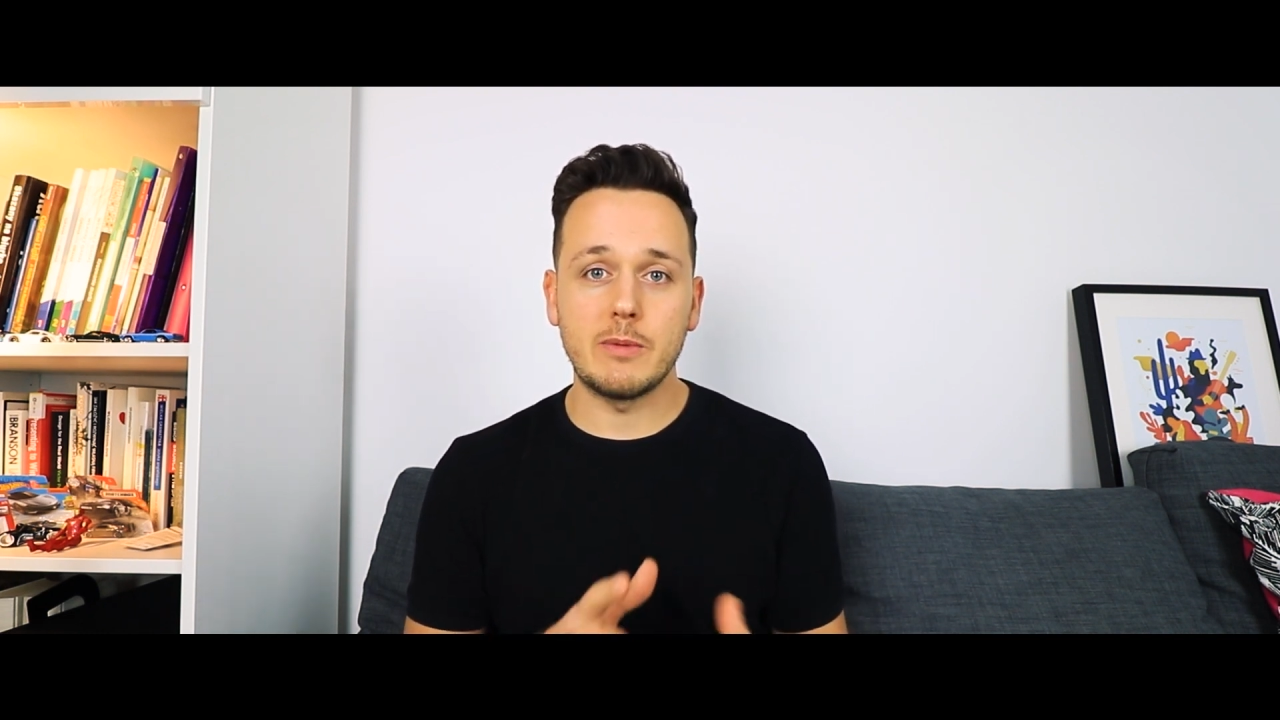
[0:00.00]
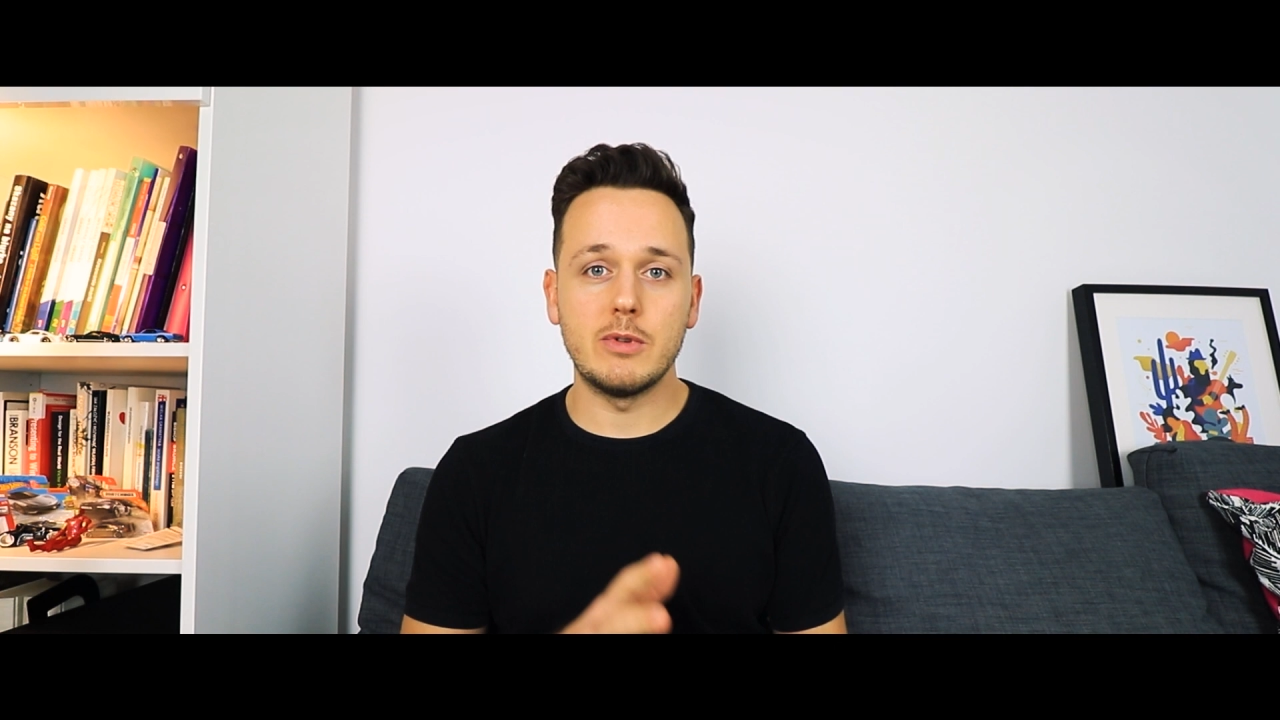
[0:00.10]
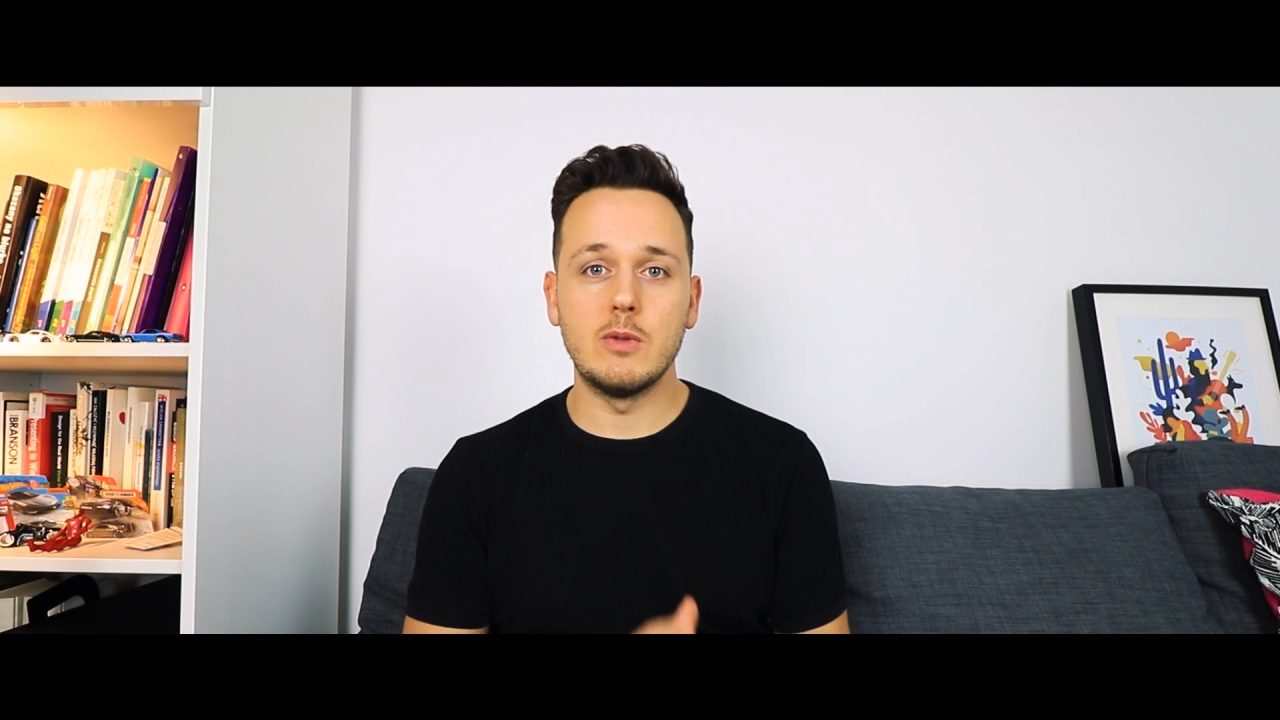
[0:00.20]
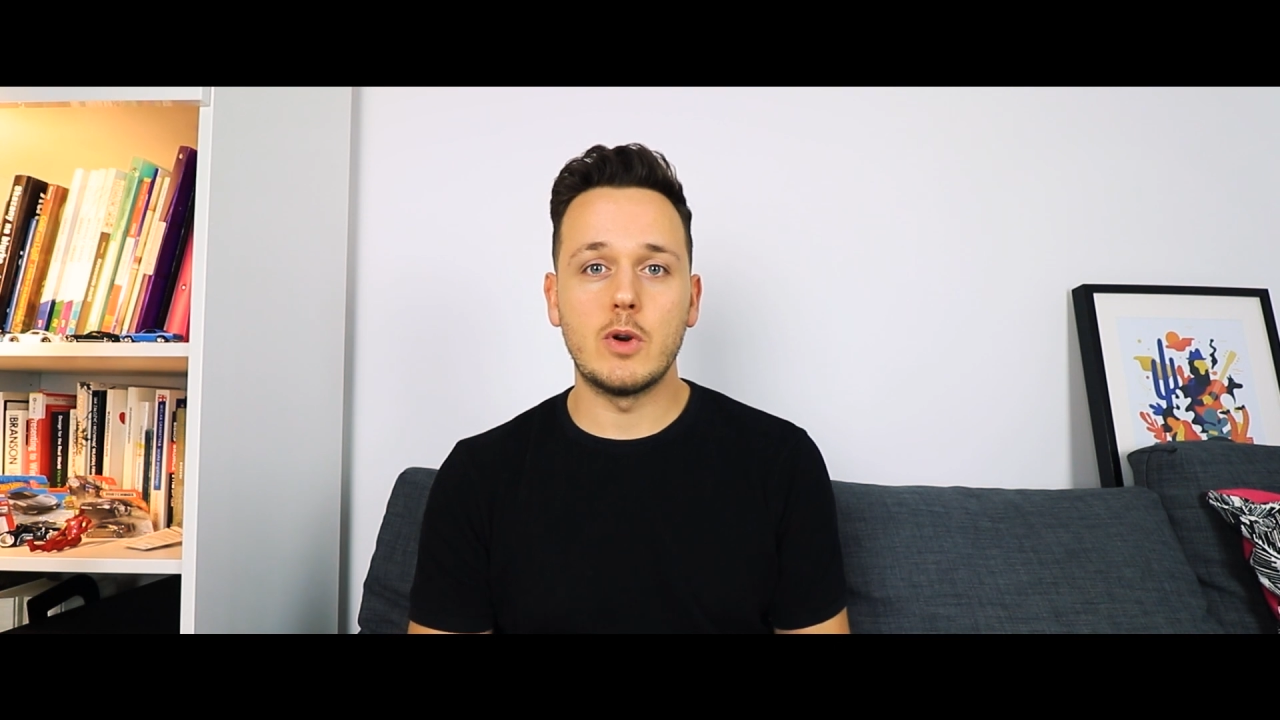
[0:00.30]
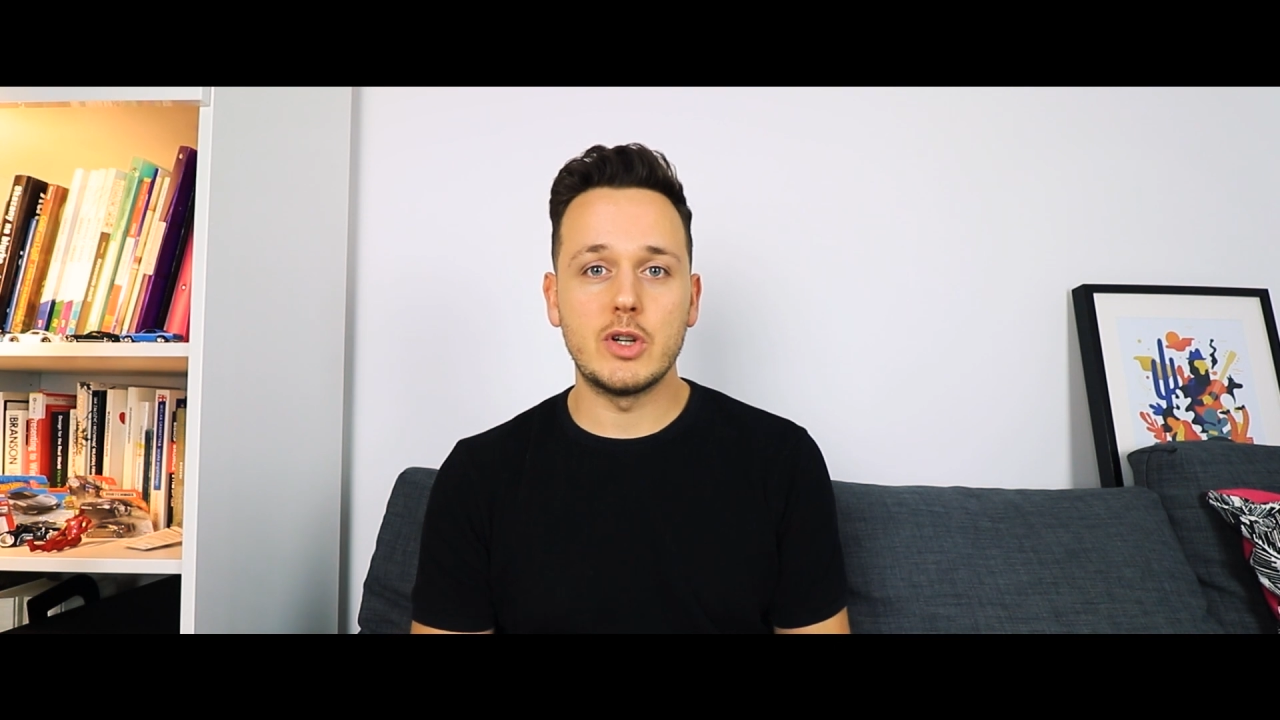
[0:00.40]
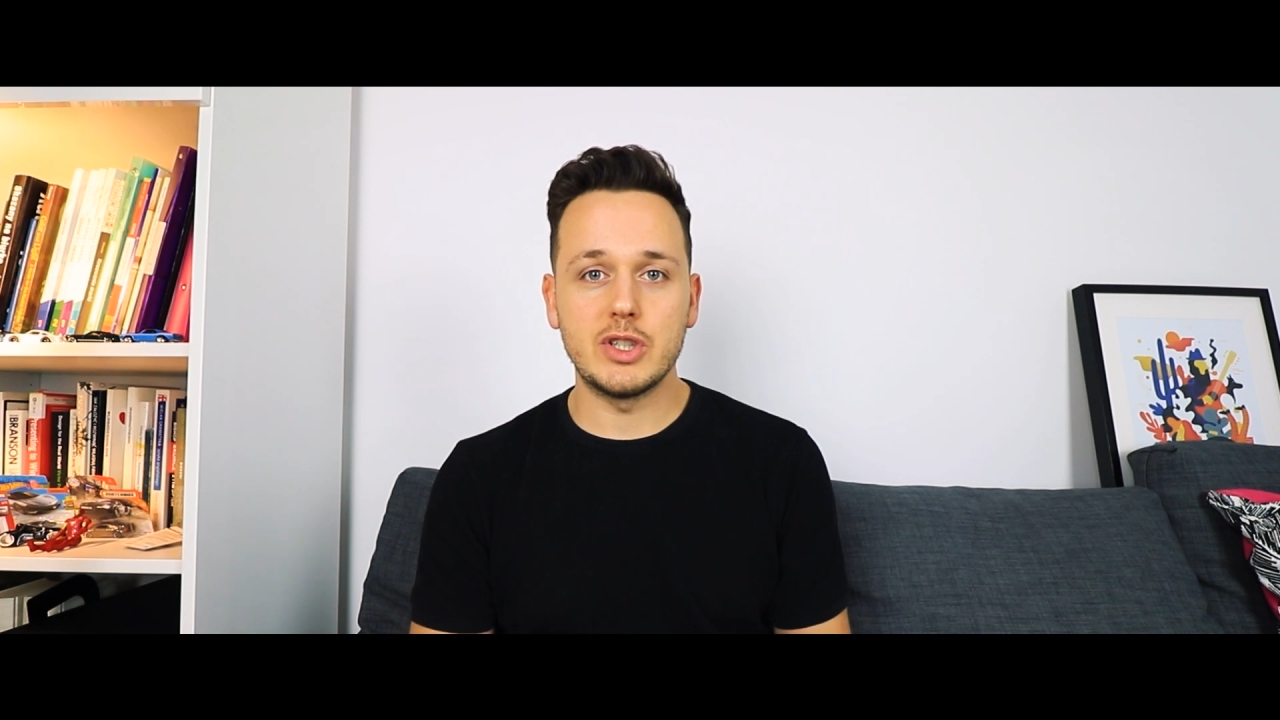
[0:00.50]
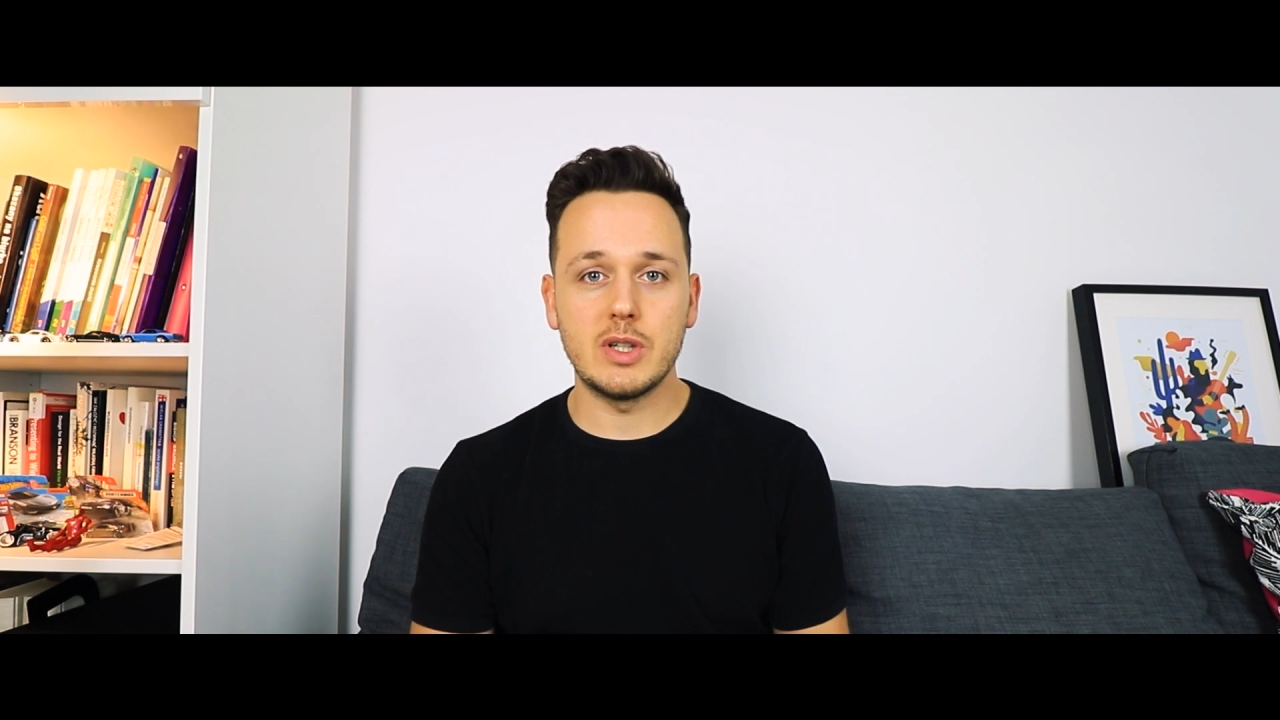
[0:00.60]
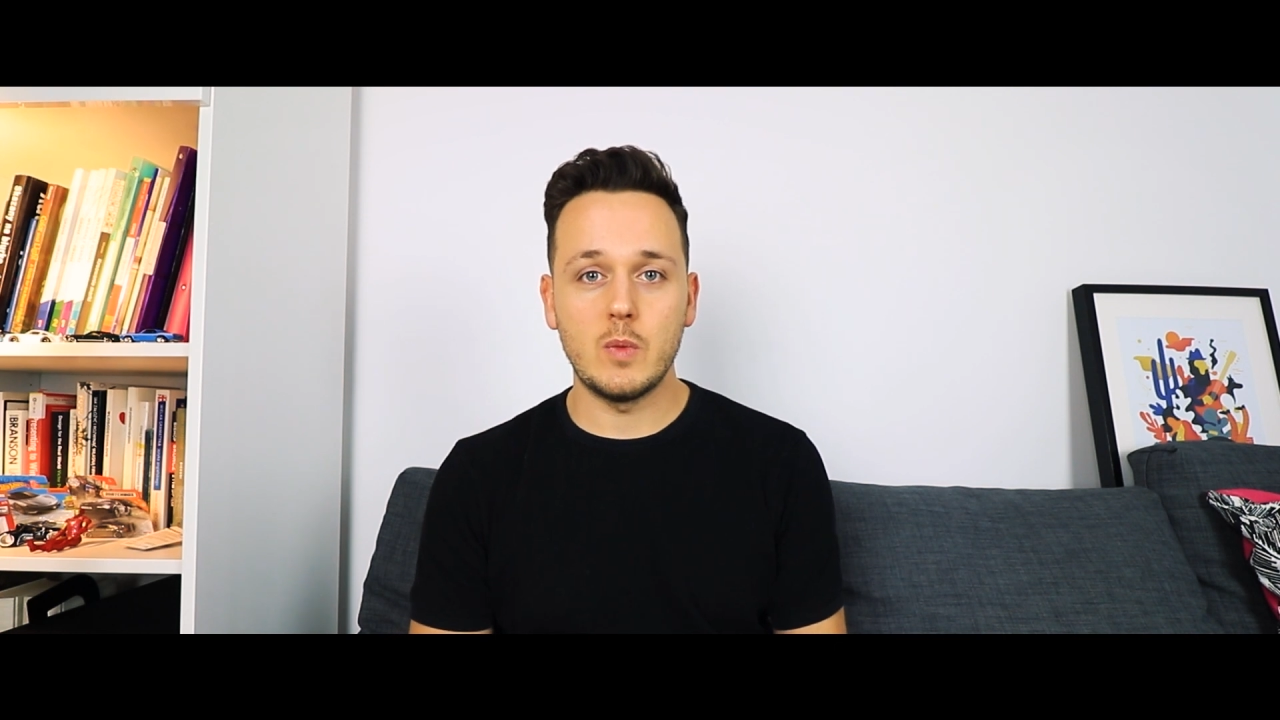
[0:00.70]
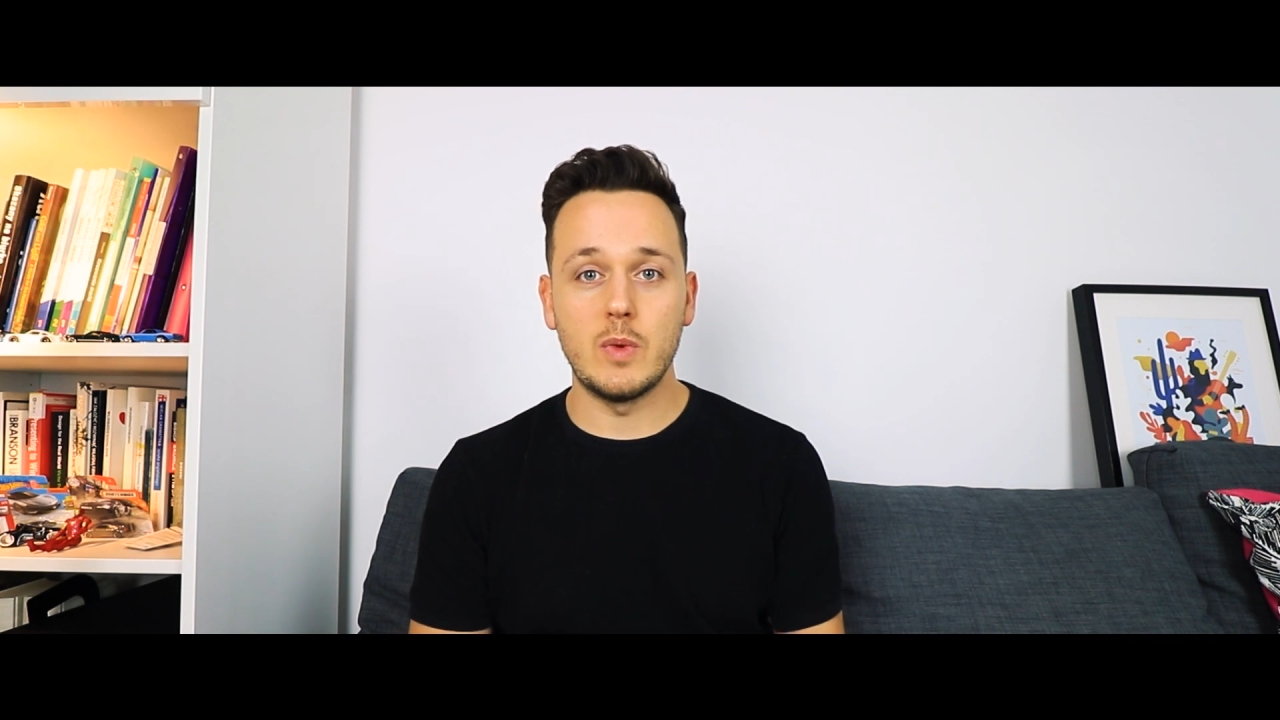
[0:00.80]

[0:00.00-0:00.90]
full version